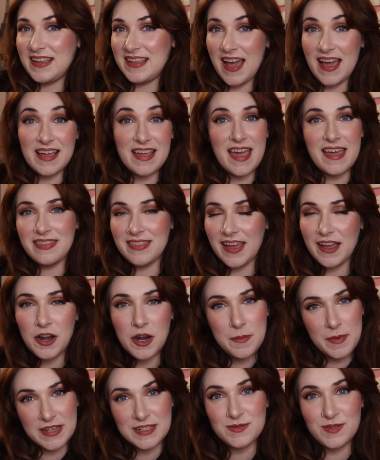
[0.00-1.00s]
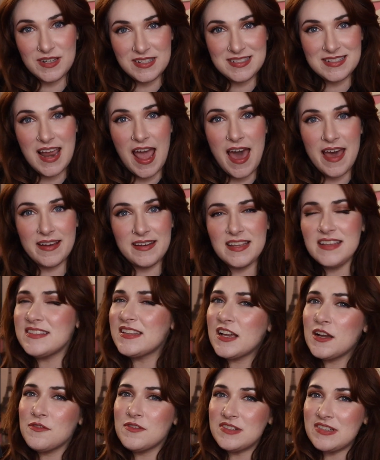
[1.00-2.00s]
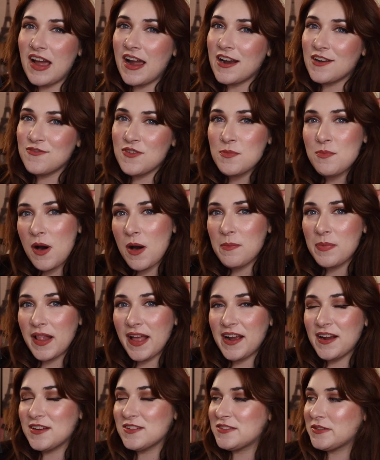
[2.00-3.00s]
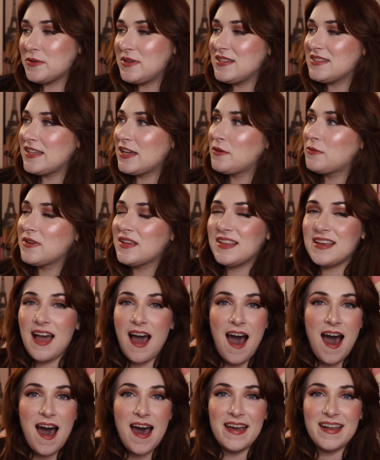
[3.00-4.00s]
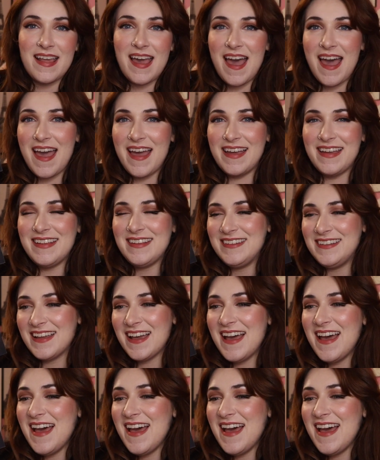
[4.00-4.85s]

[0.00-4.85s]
again, like her best friend's dad. He's like a retired football player, so he's like really hot, and